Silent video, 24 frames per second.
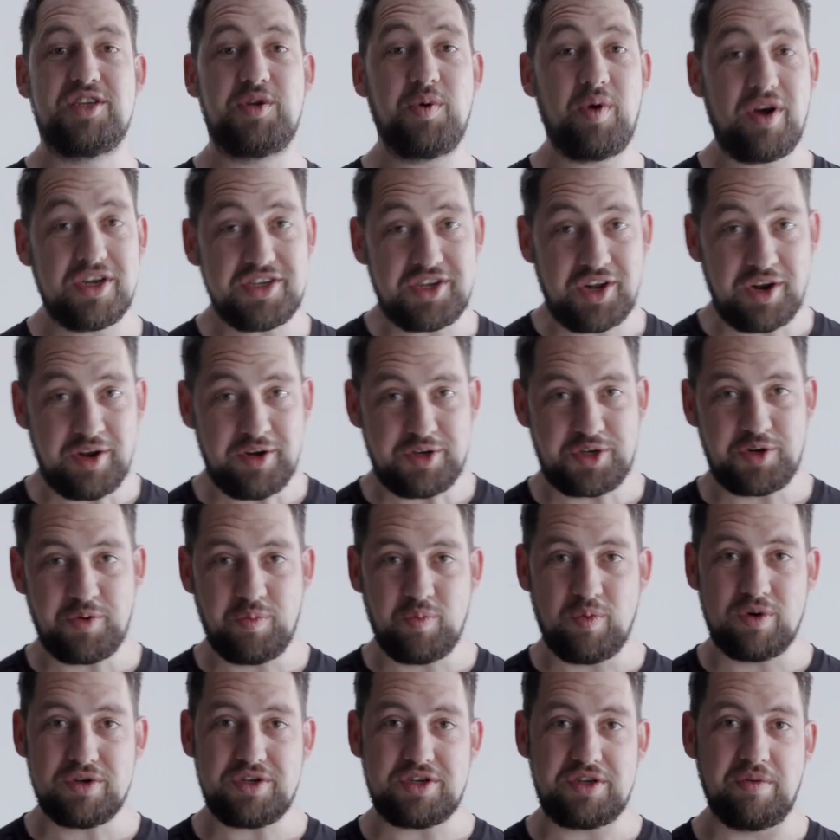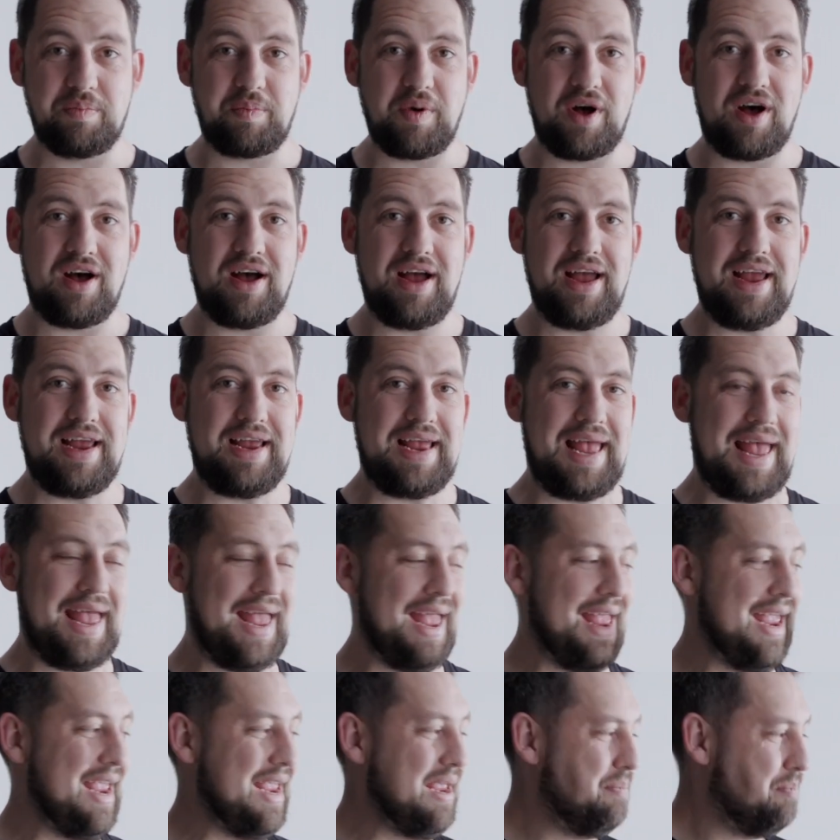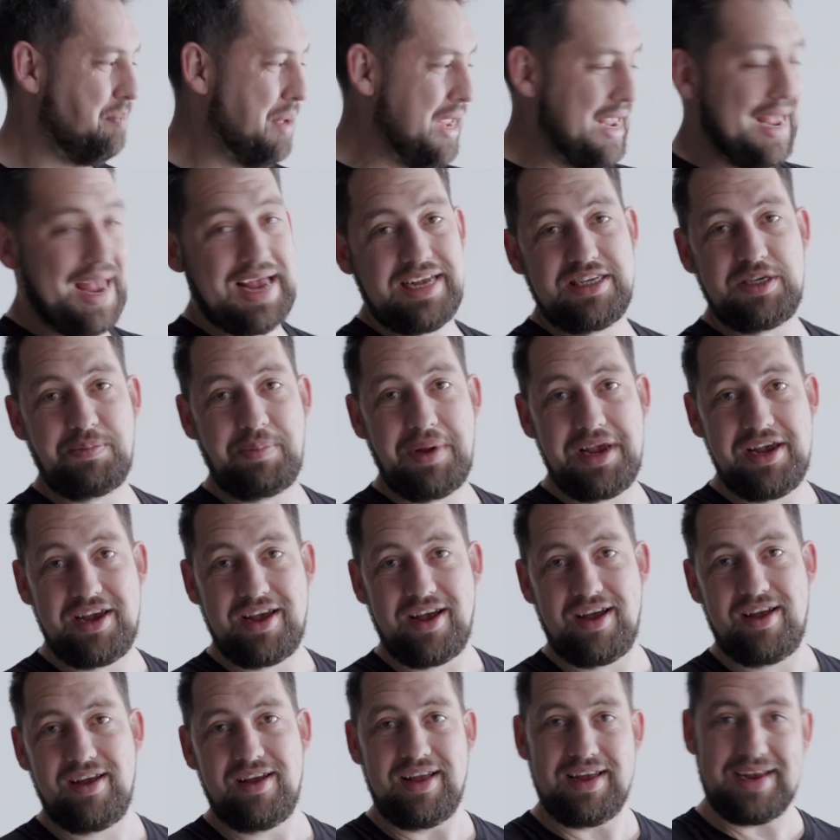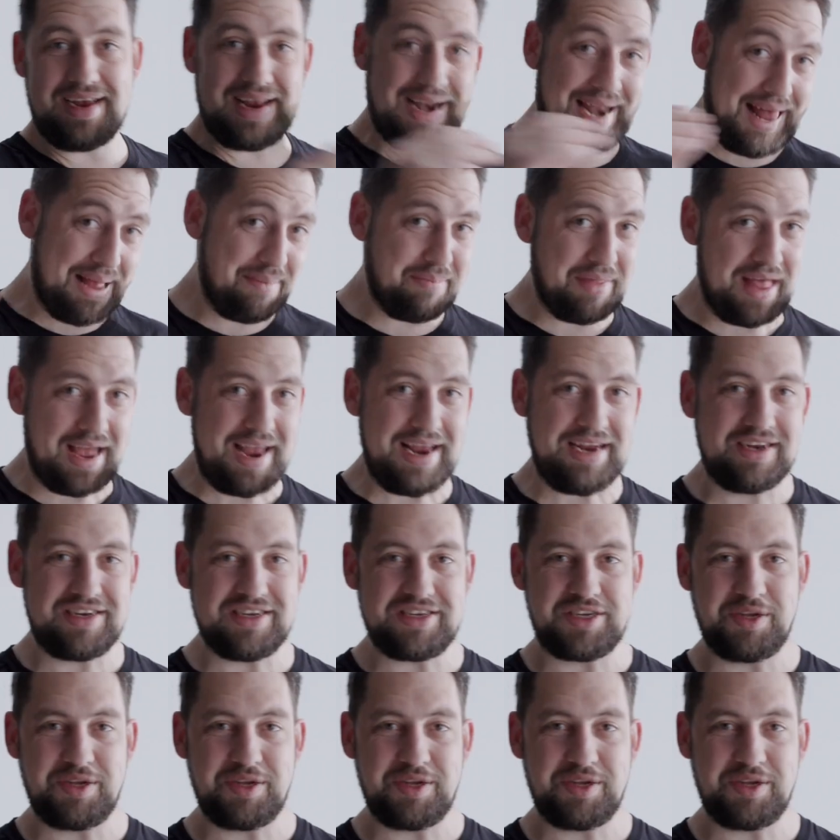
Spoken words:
So our solution was to buy a PA speaker, clamp that into